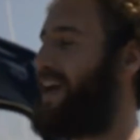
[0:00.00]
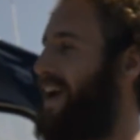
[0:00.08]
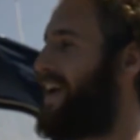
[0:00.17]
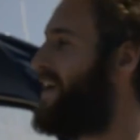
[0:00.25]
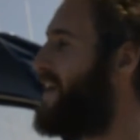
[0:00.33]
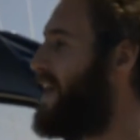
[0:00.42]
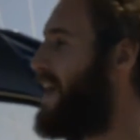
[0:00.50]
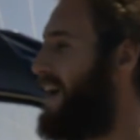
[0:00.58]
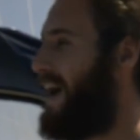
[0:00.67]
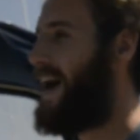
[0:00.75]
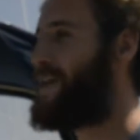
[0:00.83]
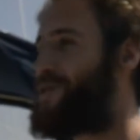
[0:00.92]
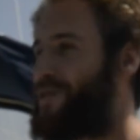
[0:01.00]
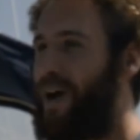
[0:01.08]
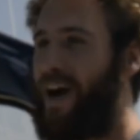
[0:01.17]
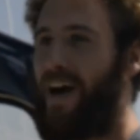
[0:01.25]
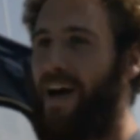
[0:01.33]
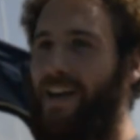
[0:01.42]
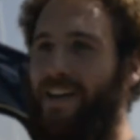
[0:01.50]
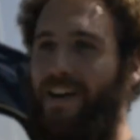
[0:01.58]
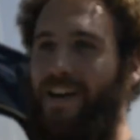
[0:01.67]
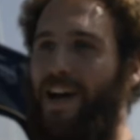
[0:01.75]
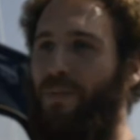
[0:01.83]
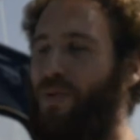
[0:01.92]
And I tried
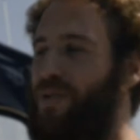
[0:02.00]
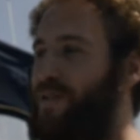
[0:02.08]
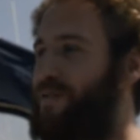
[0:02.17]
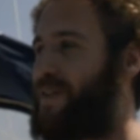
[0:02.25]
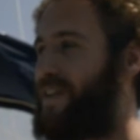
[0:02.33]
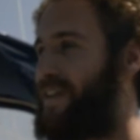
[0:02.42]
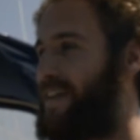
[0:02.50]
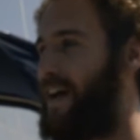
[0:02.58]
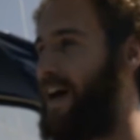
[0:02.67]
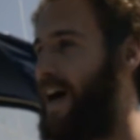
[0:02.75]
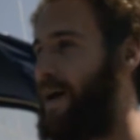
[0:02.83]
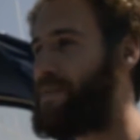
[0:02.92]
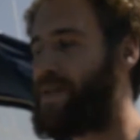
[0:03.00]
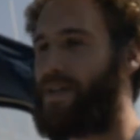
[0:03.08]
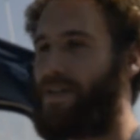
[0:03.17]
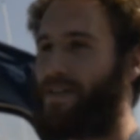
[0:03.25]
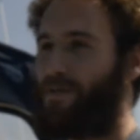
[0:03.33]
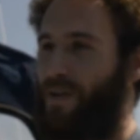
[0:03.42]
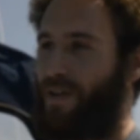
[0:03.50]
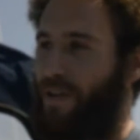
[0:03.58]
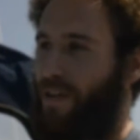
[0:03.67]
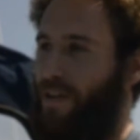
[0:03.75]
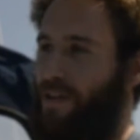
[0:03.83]
a couple different options with,